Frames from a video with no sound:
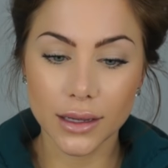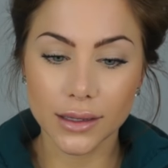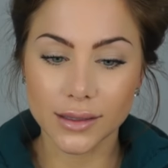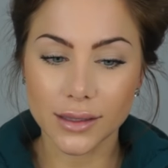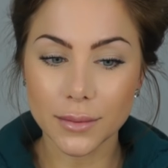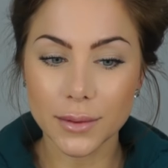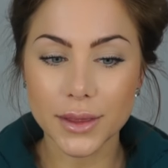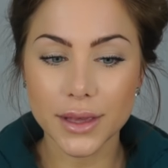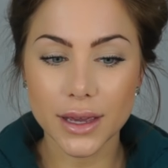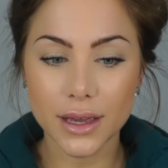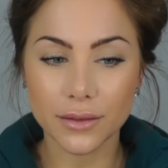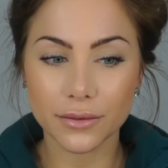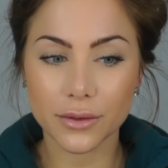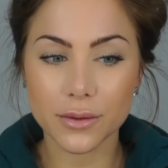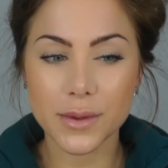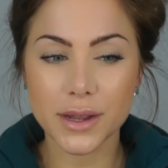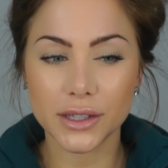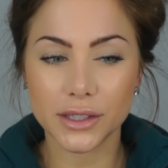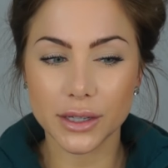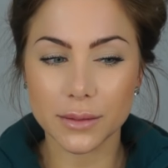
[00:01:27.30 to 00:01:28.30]
Some of the
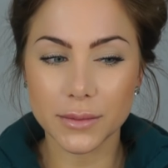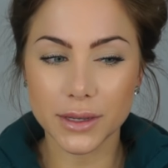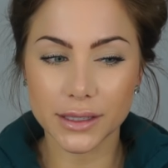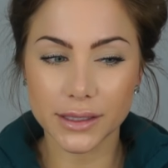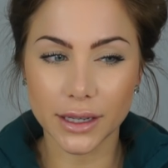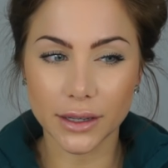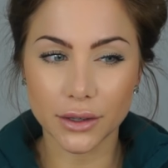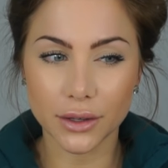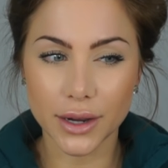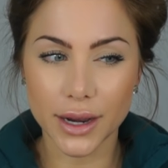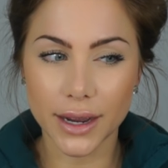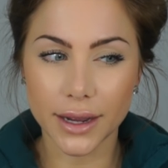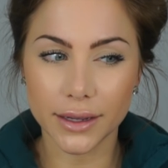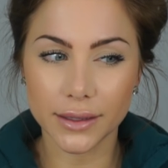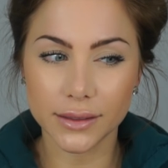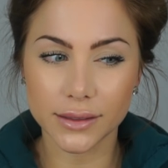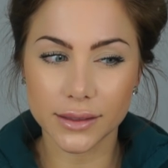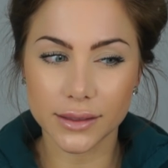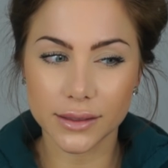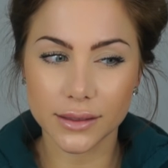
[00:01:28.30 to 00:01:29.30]
information I'm going to tell you
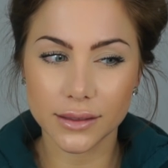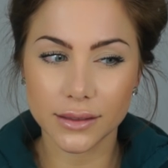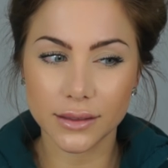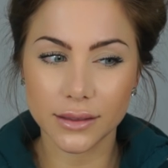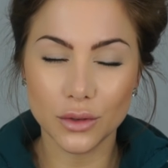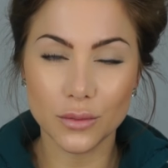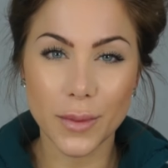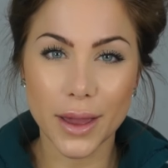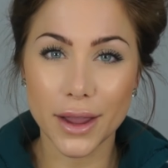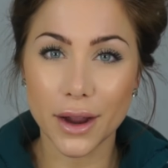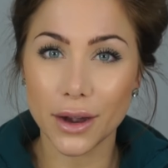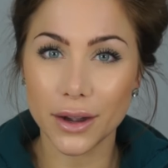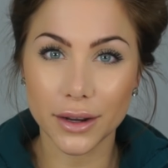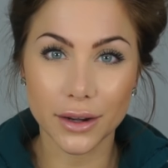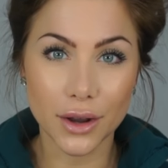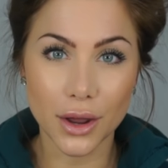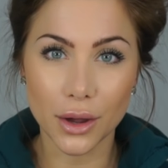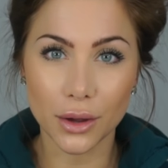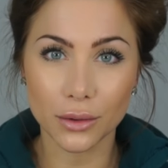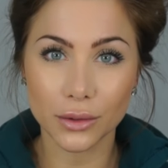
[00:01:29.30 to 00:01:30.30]
guys you may already
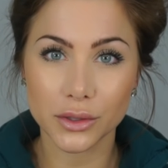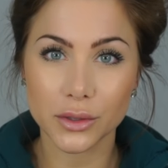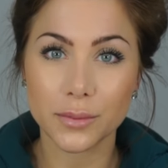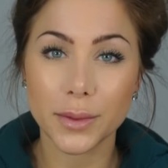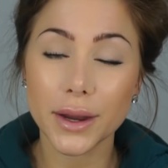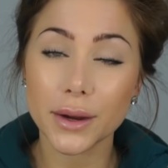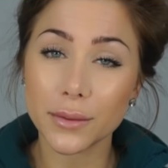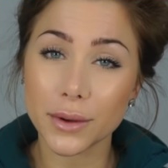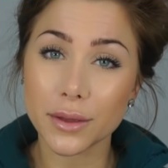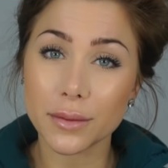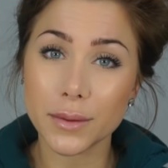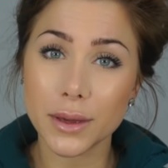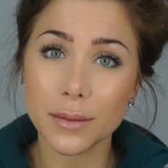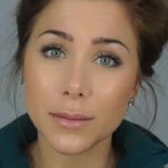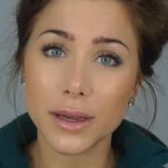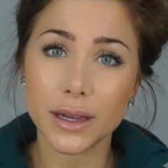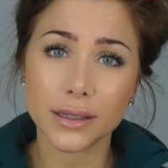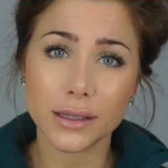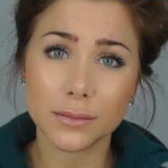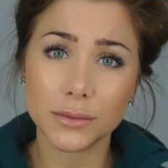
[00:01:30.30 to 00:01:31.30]
know, so bear with me
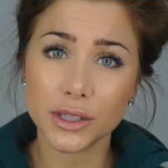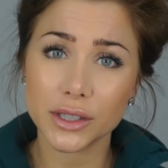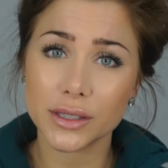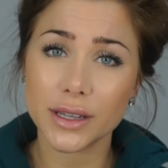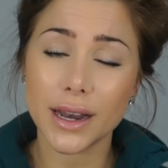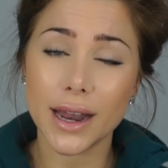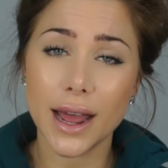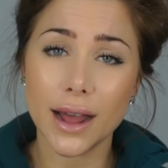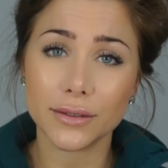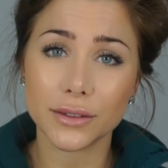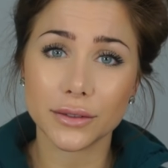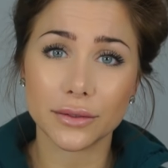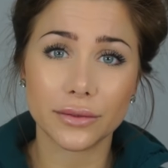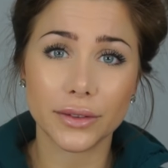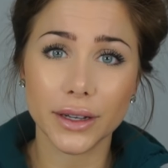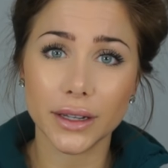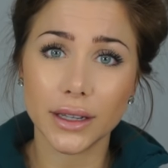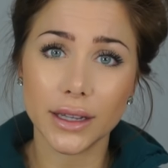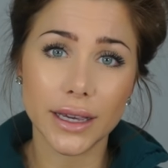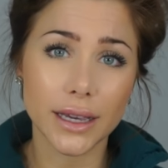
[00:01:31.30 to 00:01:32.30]
because I'm just going to have to
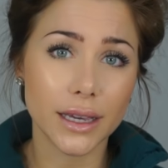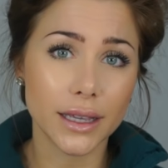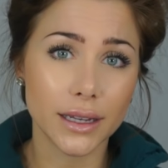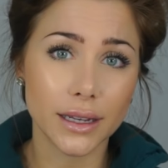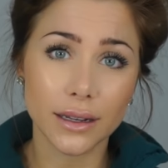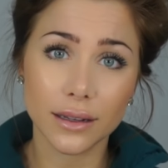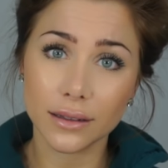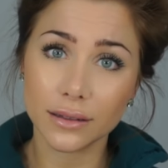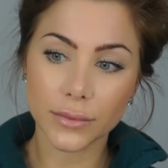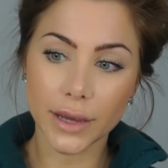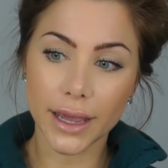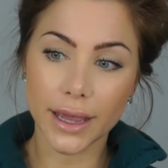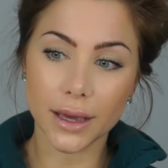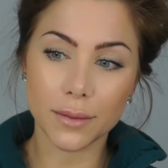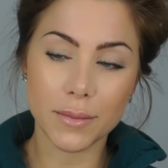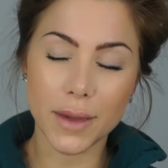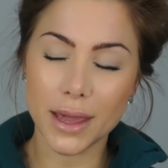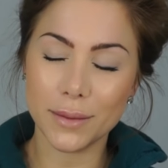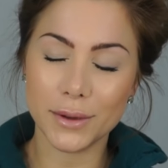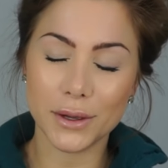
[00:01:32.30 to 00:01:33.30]
fill in
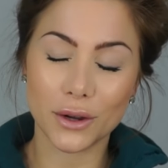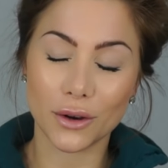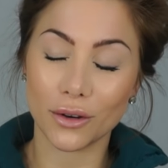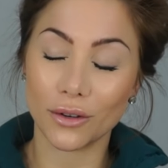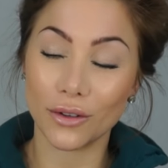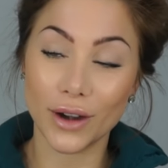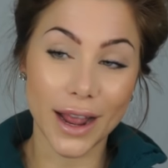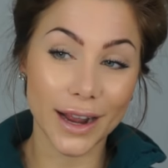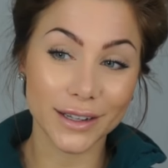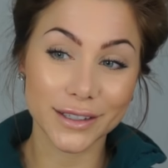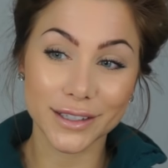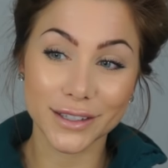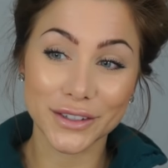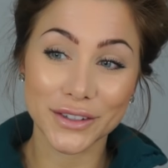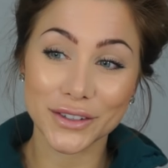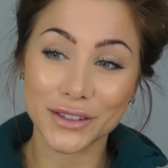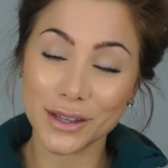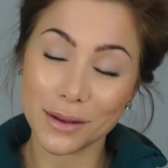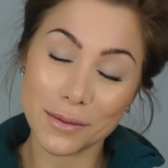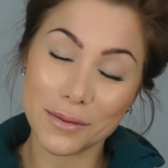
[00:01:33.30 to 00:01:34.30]
and maybe correct
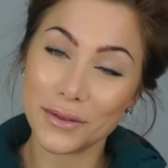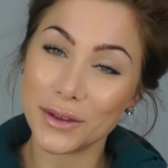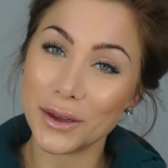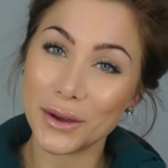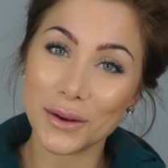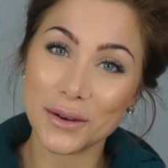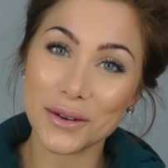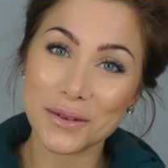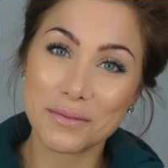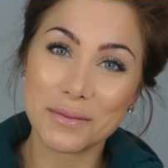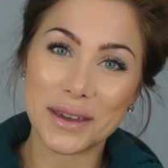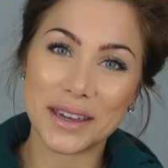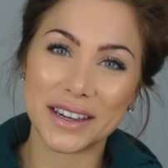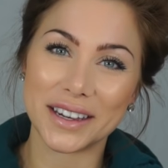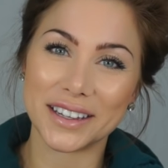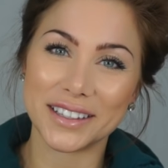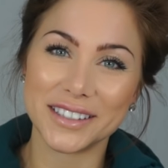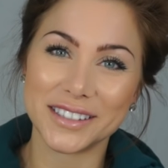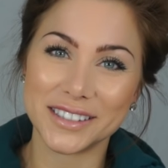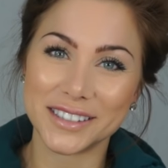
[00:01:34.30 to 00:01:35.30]
some of you
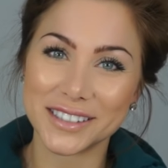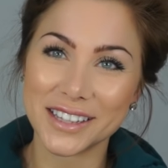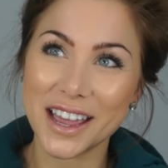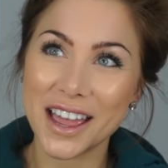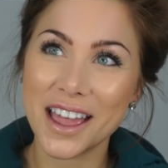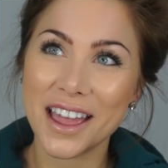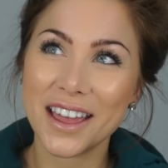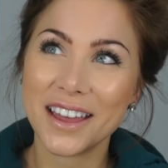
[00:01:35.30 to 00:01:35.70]
because